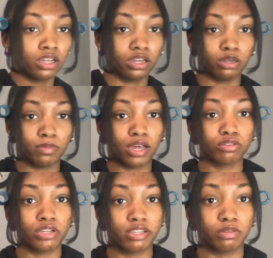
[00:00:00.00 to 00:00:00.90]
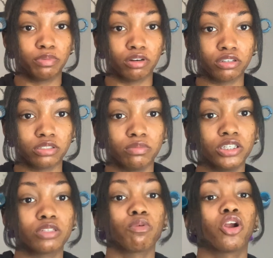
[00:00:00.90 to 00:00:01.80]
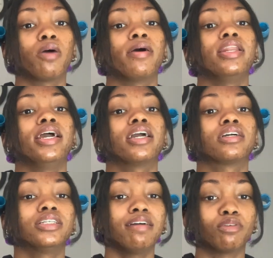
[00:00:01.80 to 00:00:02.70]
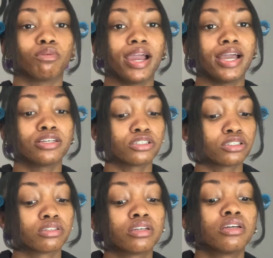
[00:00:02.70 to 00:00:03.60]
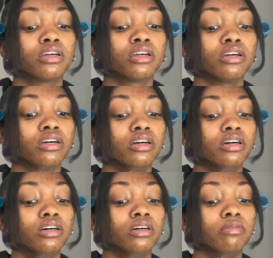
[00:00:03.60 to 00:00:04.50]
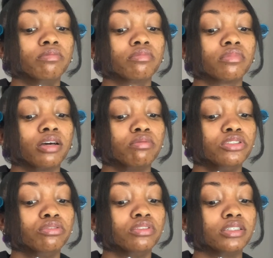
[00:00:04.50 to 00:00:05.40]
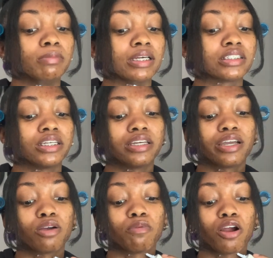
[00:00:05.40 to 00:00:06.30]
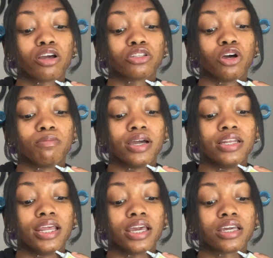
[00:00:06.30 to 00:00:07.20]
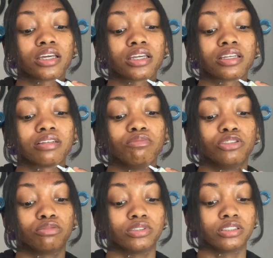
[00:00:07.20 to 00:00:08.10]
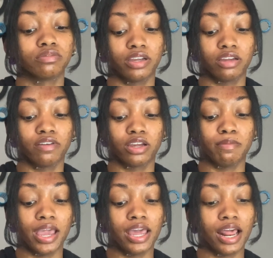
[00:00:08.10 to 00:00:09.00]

Um, I also have to put on some Neosporin on my neck because I have a rash. Um, I was using my skincare product on my neck, which was very, very bad.